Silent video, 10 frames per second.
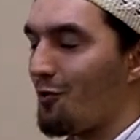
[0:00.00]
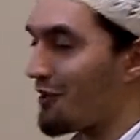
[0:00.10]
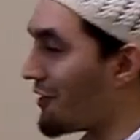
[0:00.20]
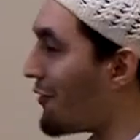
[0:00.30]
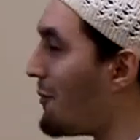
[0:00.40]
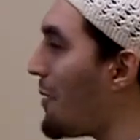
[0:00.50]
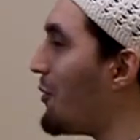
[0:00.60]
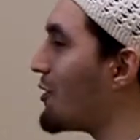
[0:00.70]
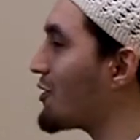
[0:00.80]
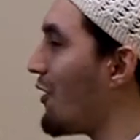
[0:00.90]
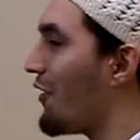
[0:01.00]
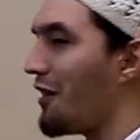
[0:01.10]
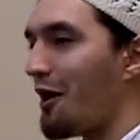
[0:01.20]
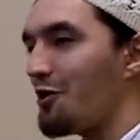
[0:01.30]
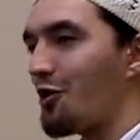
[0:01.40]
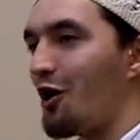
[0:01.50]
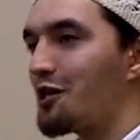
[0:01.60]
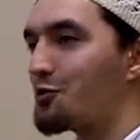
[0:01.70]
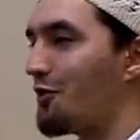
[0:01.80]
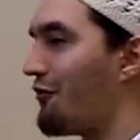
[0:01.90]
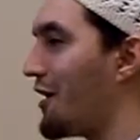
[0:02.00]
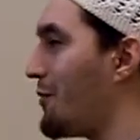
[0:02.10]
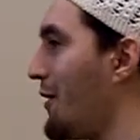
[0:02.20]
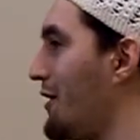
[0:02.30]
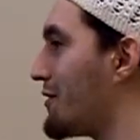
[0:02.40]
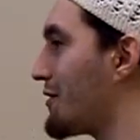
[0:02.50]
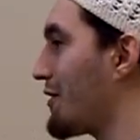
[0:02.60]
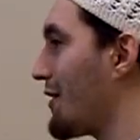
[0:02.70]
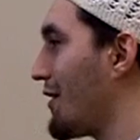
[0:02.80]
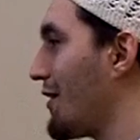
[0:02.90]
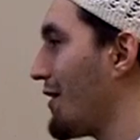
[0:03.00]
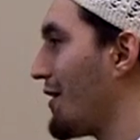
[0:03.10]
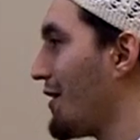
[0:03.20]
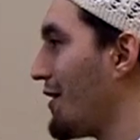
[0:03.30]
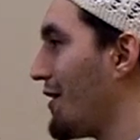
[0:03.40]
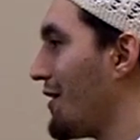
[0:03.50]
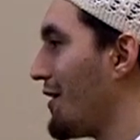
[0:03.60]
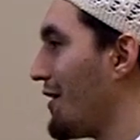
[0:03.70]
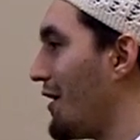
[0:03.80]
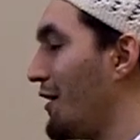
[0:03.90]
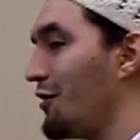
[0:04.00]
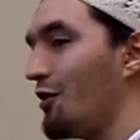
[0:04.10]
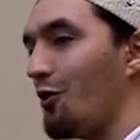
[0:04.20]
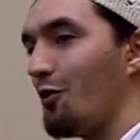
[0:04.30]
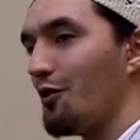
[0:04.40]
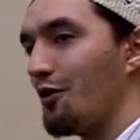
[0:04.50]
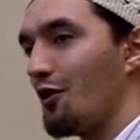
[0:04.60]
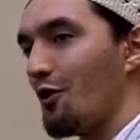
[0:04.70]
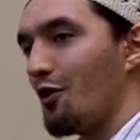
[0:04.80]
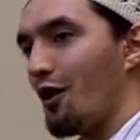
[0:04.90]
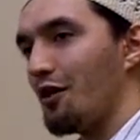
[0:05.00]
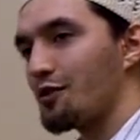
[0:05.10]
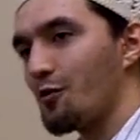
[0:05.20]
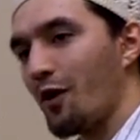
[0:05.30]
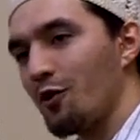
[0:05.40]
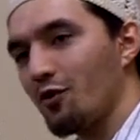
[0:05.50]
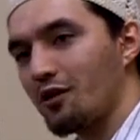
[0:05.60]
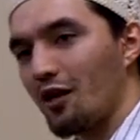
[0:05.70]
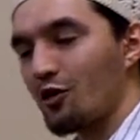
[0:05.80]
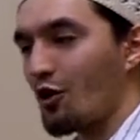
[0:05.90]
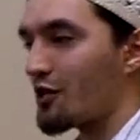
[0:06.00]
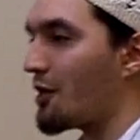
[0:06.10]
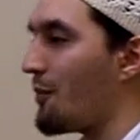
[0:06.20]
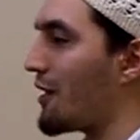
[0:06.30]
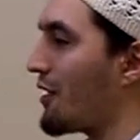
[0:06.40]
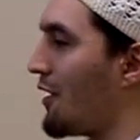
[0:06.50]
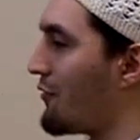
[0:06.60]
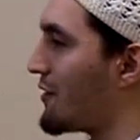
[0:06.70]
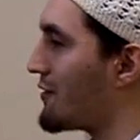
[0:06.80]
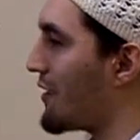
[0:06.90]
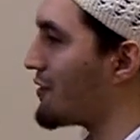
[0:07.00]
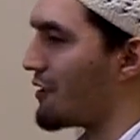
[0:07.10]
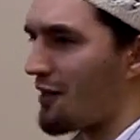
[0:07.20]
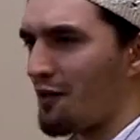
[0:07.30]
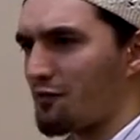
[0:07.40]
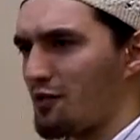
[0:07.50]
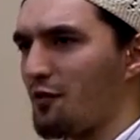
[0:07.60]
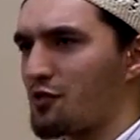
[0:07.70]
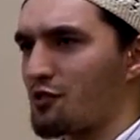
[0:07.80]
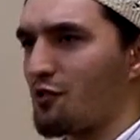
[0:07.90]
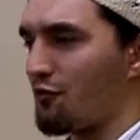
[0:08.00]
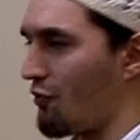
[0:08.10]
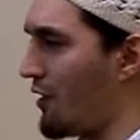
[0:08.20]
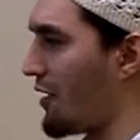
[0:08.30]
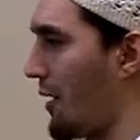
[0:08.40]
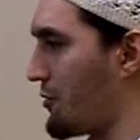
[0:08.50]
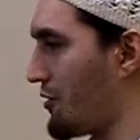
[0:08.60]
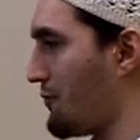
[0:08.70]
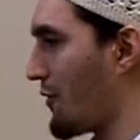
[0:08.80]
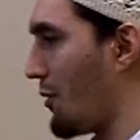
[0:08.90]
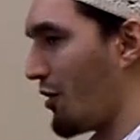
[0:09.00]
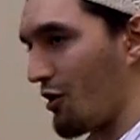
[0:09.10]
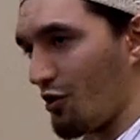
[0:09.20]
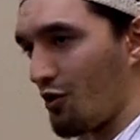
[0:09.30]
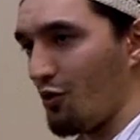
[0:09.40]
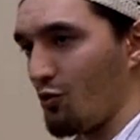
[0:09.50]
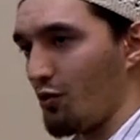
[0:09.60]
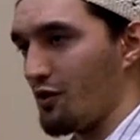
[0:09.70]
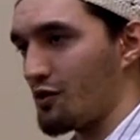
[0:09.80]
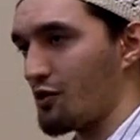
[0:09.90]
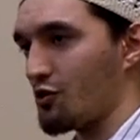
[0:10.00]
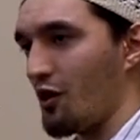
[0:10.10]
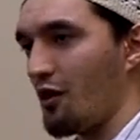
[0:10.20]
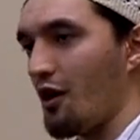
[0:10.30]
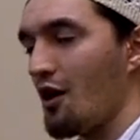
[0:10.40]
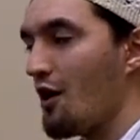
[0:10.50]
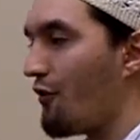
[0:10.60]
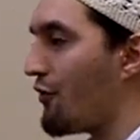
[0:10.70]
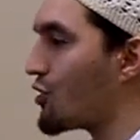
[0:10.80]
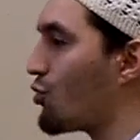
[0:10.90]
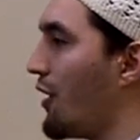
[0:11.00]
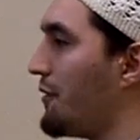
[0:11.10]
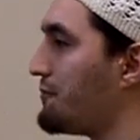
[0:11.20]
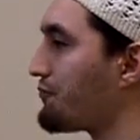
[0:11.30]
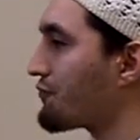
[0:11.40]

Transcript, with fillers: With the remembrance of Allah, your hearts will find peace. And you know, Allah subhanahu wa ta'ala talks about the nafs. He says, nafs is of three types. I'm going to conclude with this inshallah. First one,